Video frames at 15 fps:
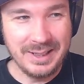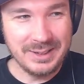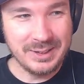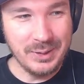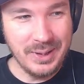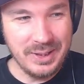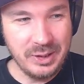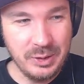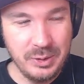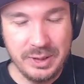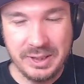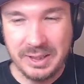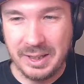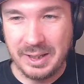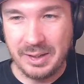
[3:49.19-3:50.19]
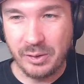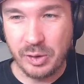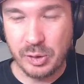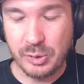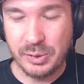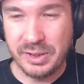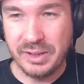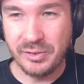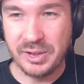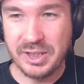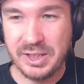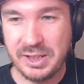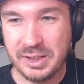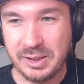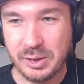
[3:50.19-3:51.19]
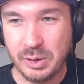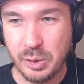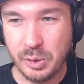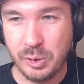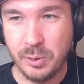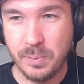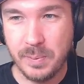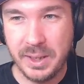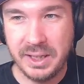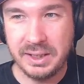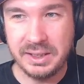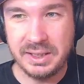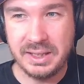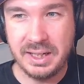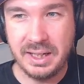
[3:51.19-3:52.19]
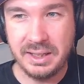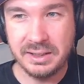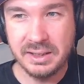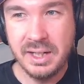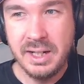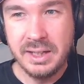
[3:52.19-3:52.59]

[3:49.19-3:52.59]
So I threw in 3 of the Goku mini DAs.